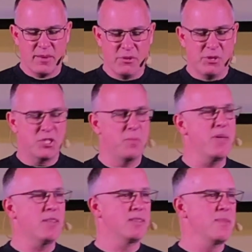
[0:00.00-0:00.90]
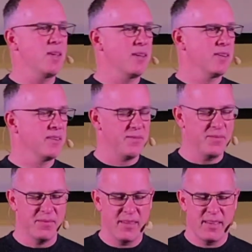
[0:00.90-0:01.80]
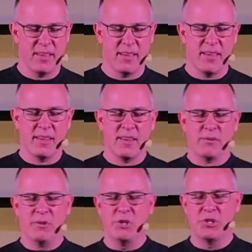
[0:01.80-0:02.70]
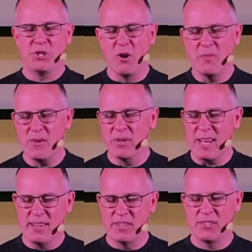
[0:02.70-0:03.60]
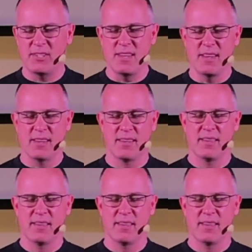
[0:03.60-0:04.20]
Would you speak to me? Would you show me what I need to see?